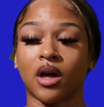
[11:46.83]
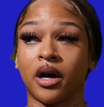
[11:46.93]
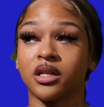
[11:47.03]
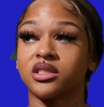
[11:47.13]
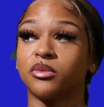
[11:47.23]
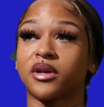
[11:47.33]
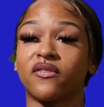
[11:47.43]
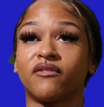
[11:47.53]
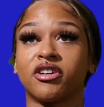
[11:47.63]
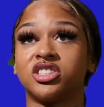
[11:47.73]
honestly, when I
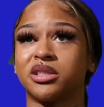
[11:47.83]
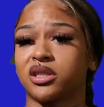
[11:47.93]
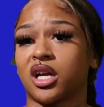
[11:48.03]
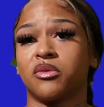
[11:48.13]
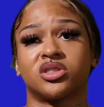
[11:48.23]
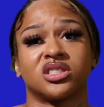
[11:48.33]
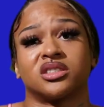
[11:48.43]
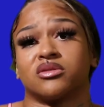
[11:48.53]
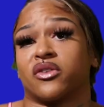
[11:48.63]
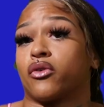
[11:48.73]
first seen him, I thought he was
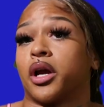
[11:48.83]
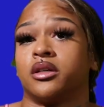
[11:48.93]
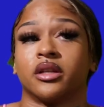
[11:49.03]
just a friend.